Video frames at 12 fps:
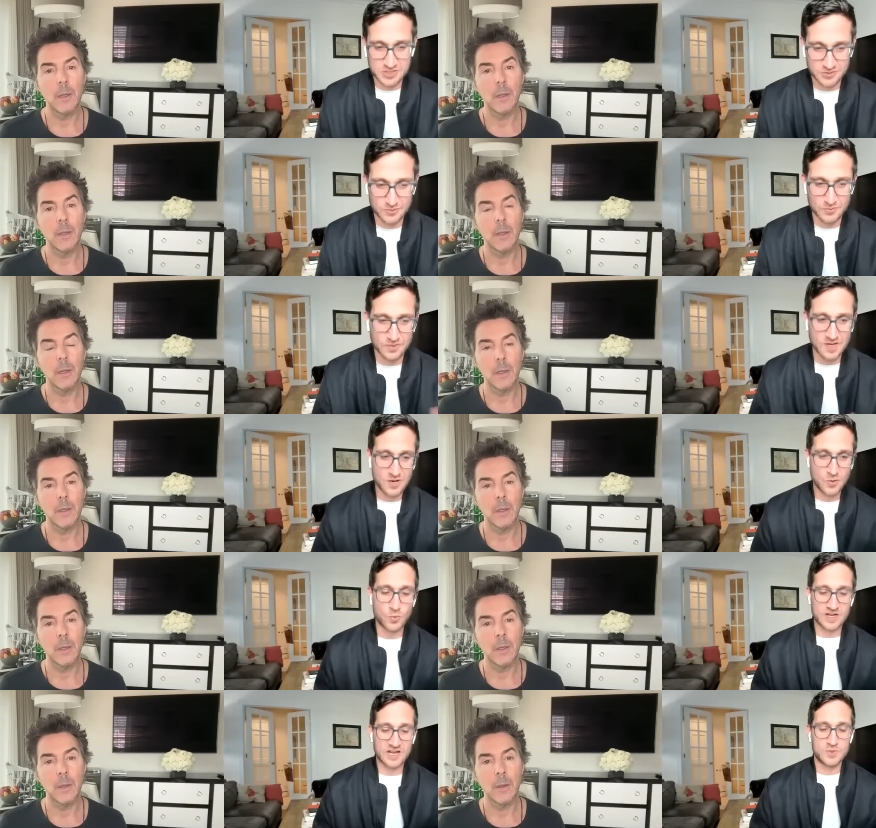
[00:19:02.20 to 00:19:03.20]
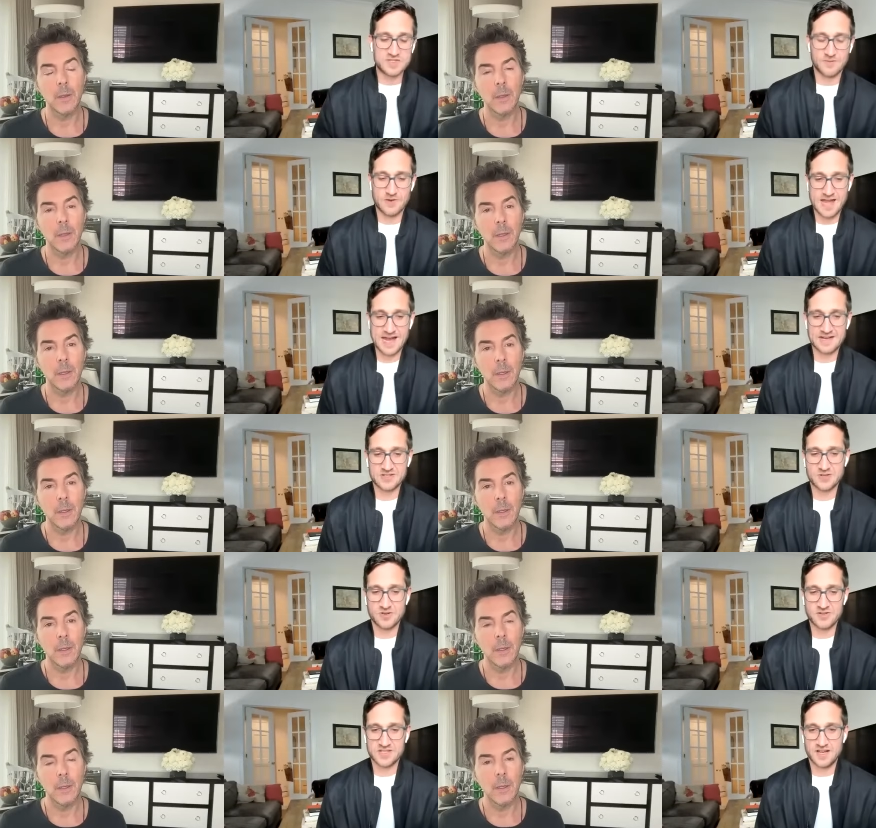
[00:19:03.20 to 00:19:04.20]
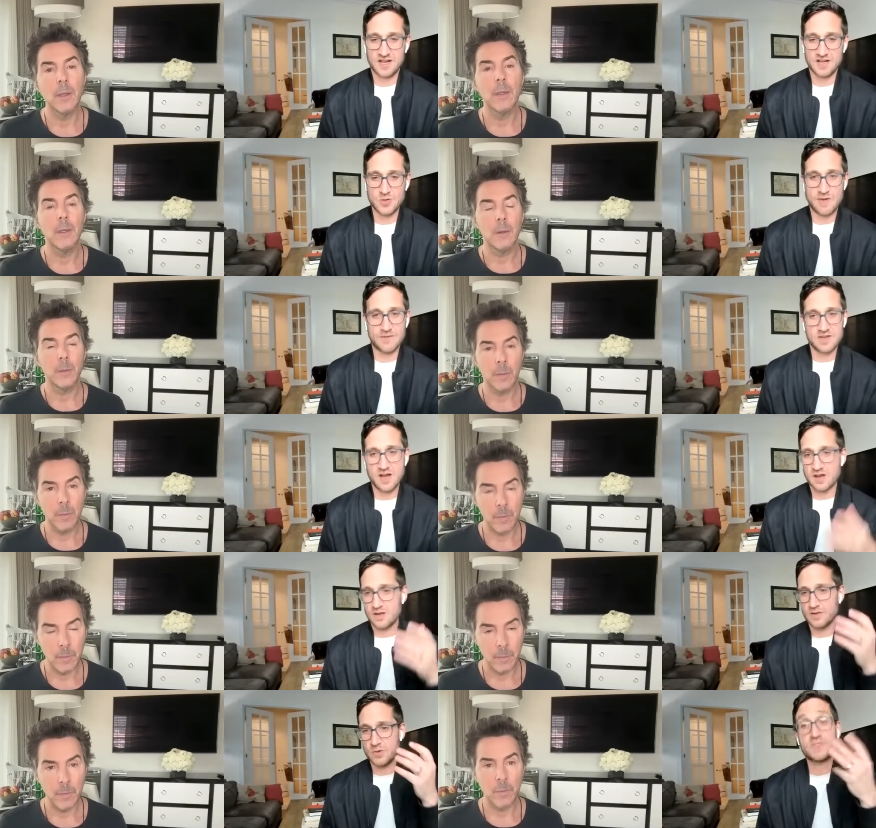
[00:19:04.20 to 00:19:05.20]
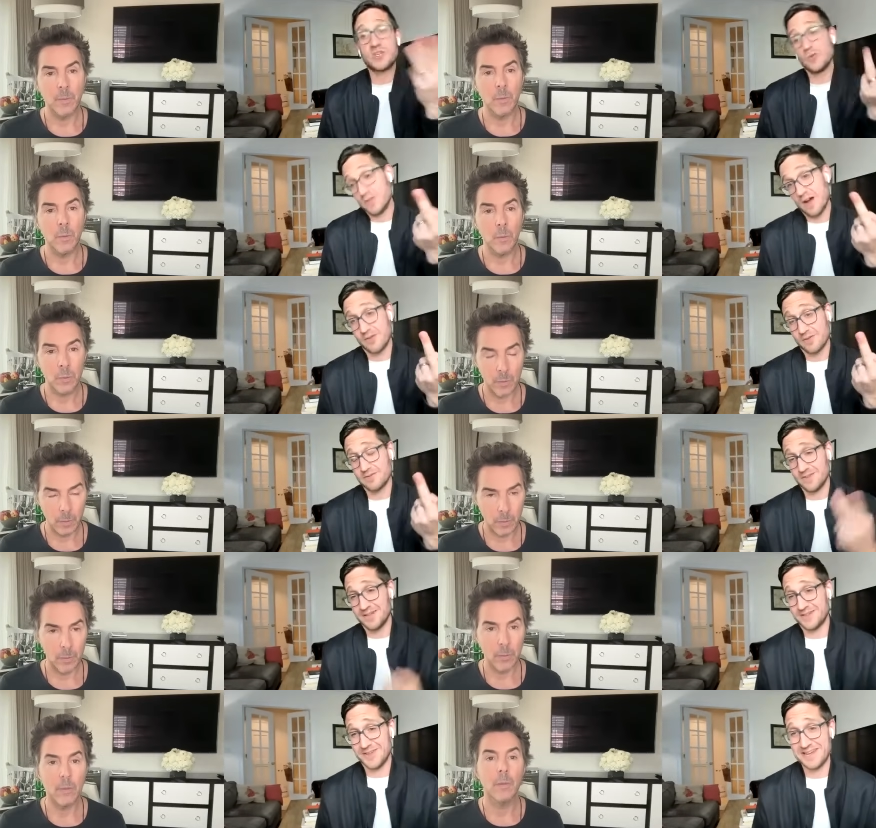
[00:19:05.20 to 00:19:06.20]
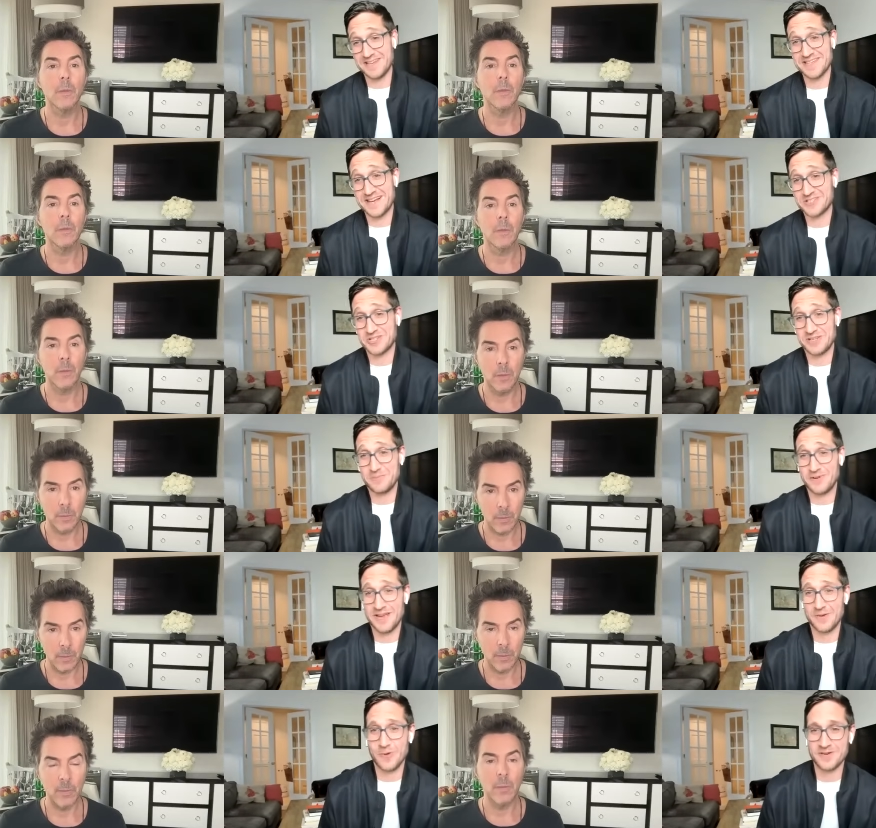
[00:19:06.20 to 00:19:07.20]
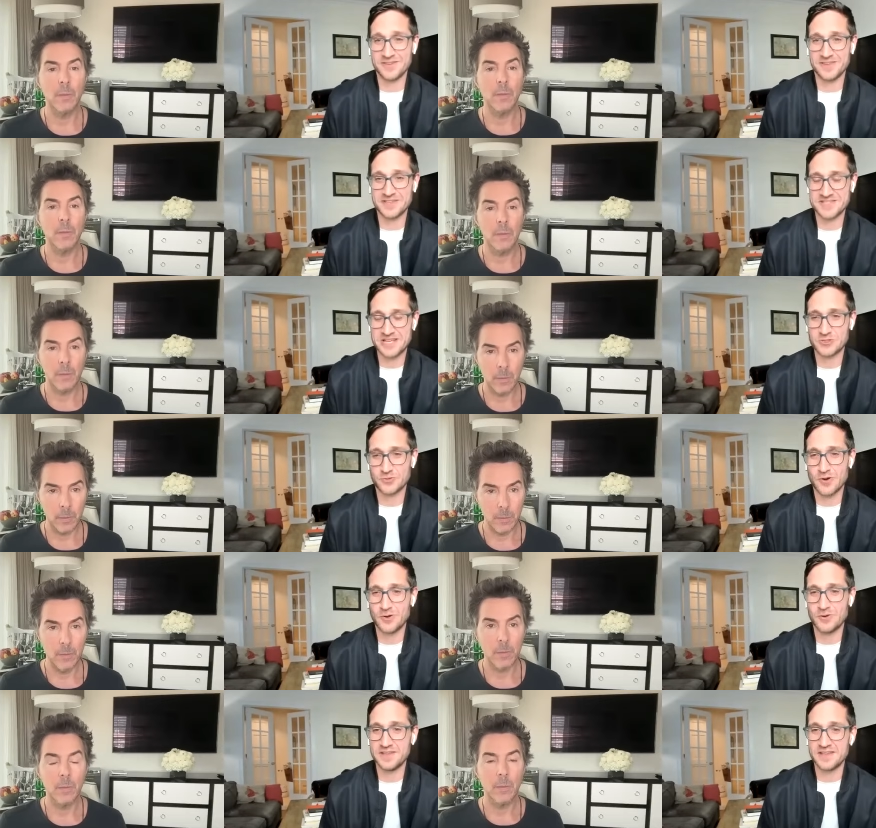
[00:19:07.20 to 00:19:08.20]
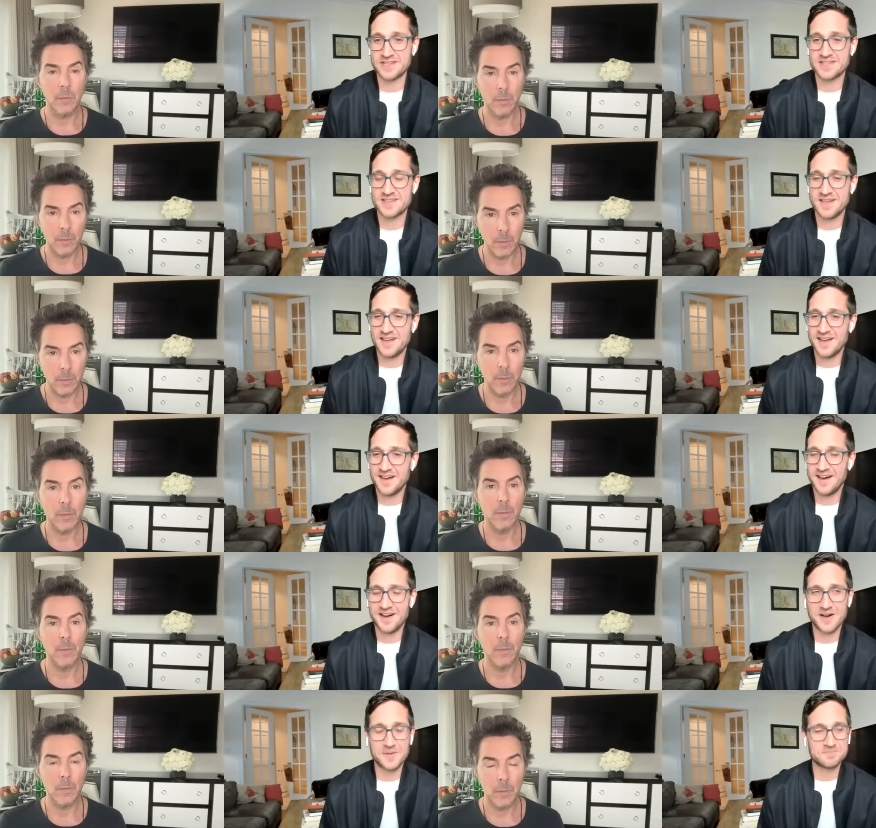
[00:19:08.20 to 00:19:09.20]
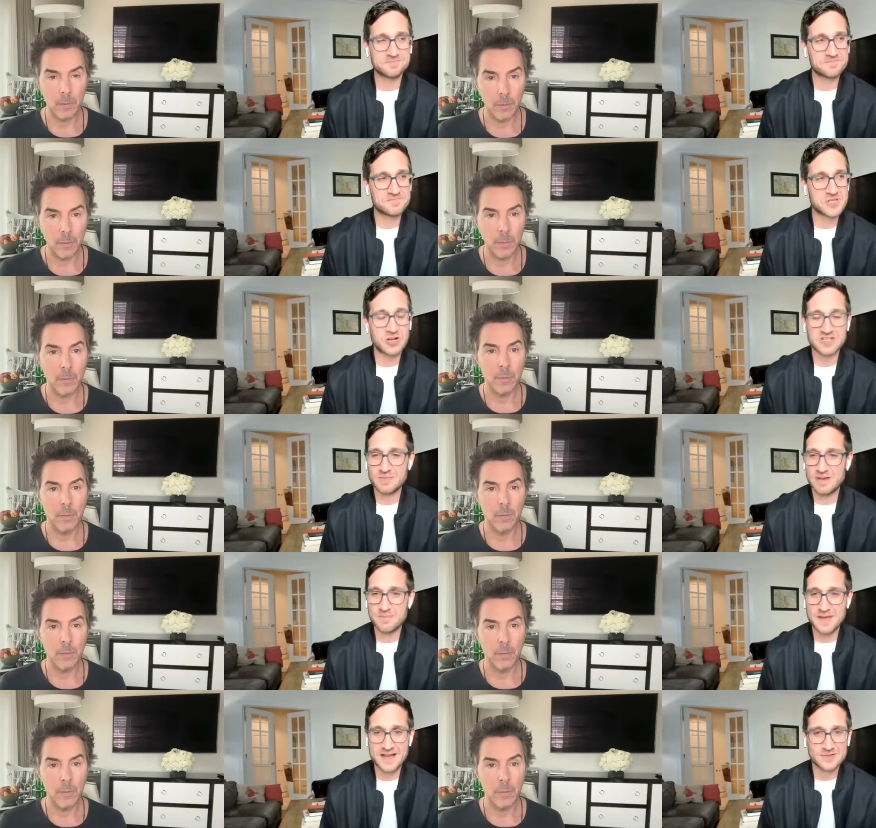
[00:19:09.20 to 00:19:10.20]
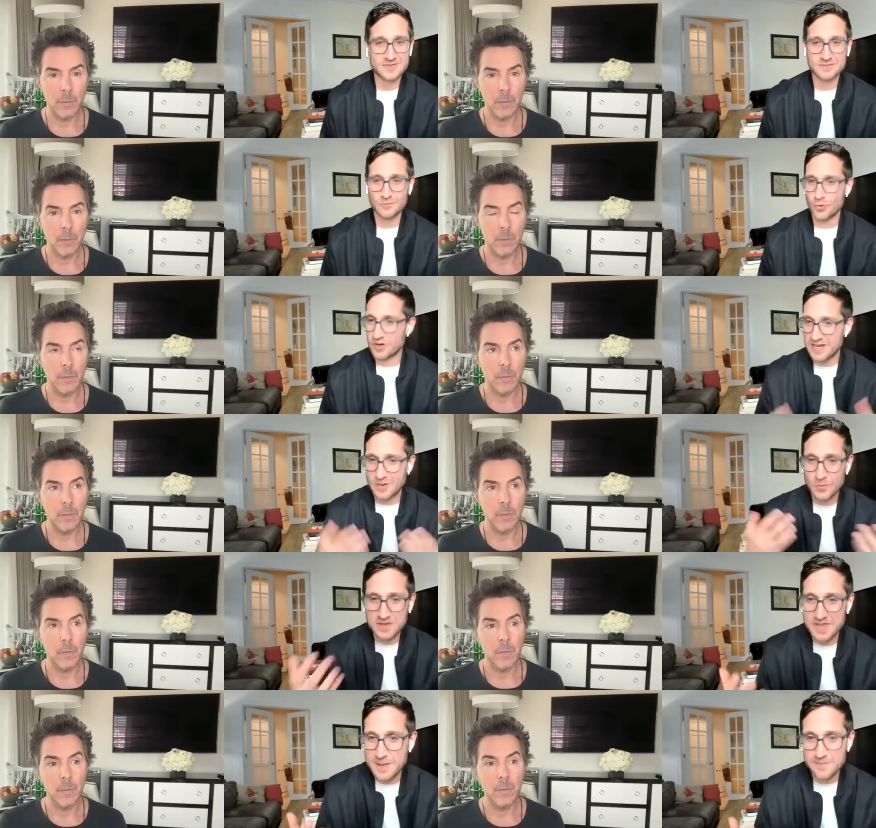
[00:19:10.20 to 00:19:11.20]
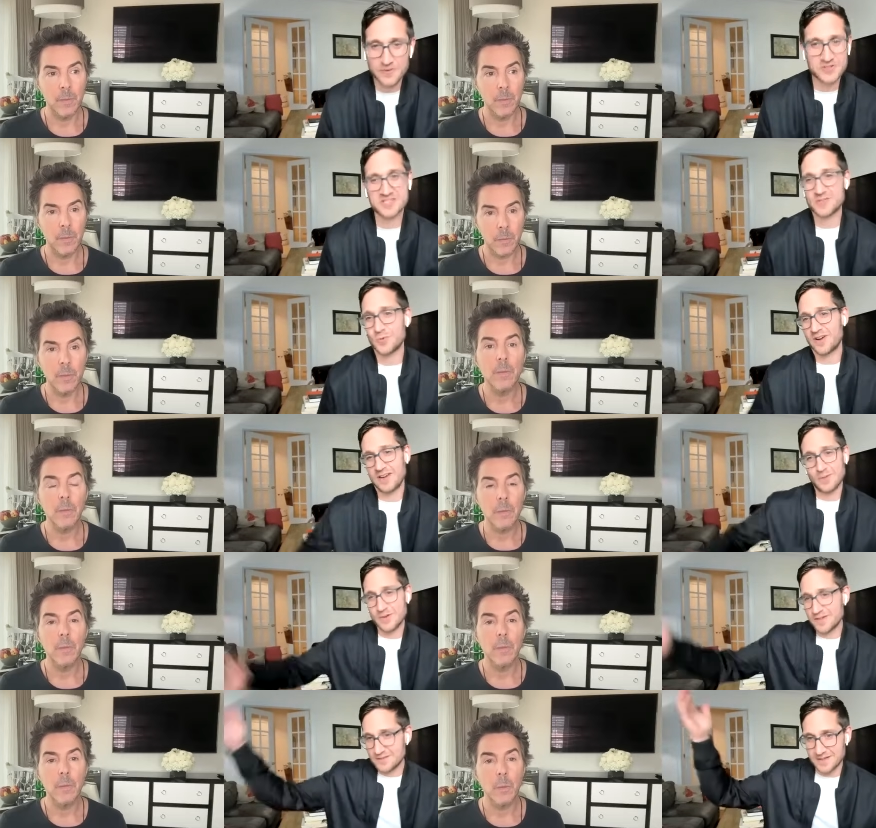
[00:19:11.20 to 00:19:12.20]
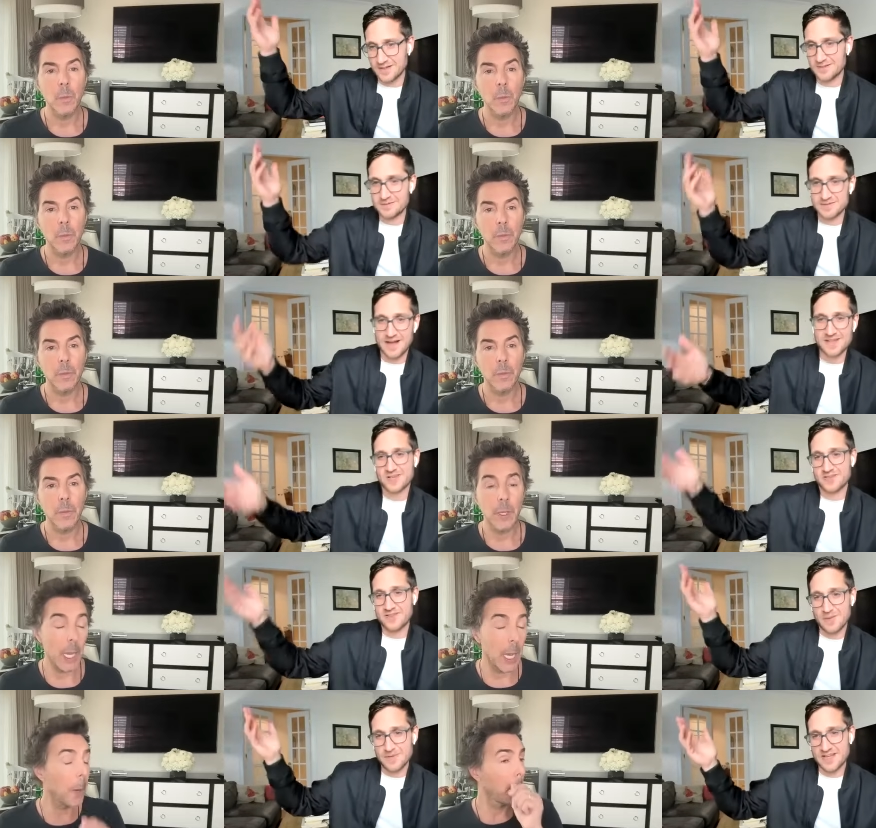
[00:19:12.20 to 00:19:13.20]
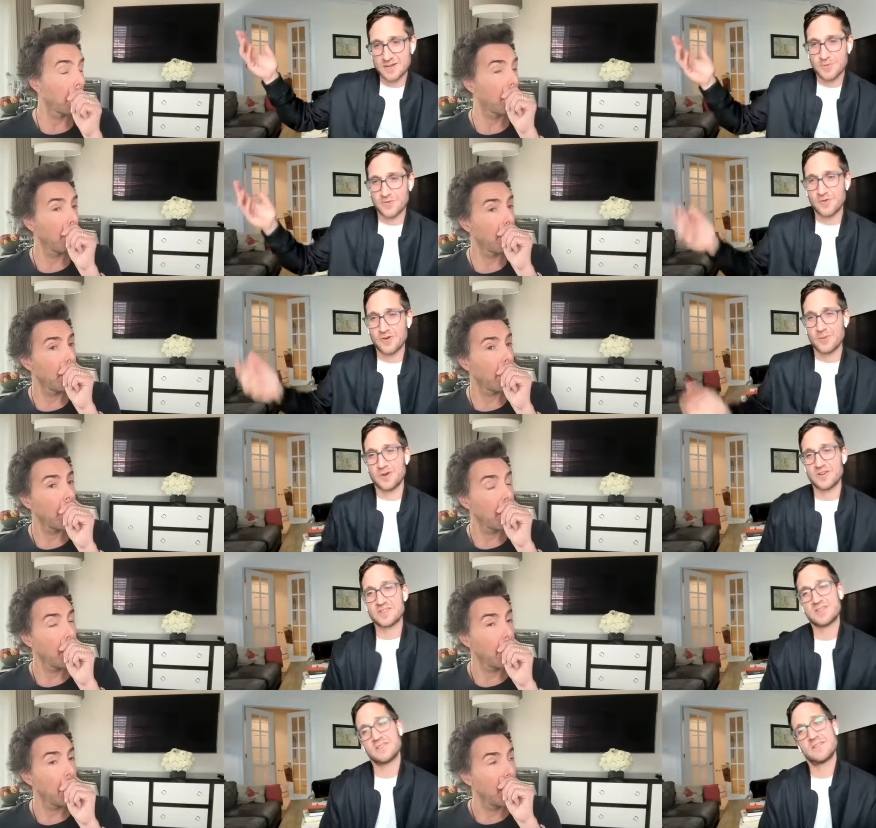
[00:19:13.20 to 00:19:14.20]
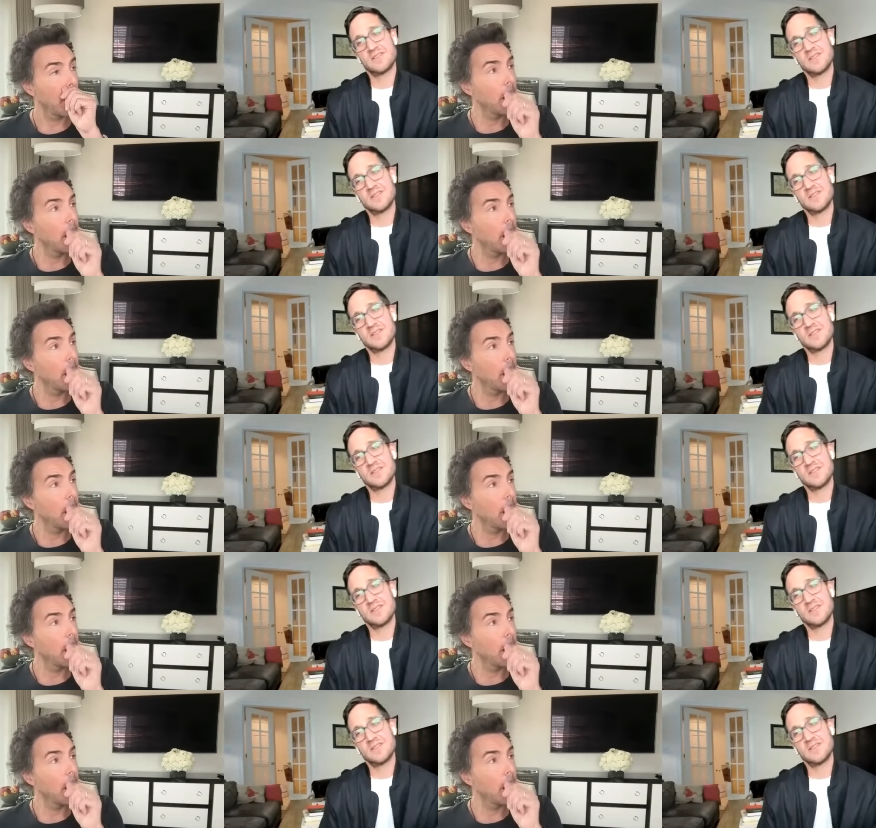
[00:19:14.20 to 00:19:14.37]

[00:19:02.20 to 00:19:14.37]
Speaker 1: to working with different actors. Uh, you have a young, you have two young uh, ladies actually playing one the central role in this. Um, talk to me about working with them versus working with you know Oscar nominated performers.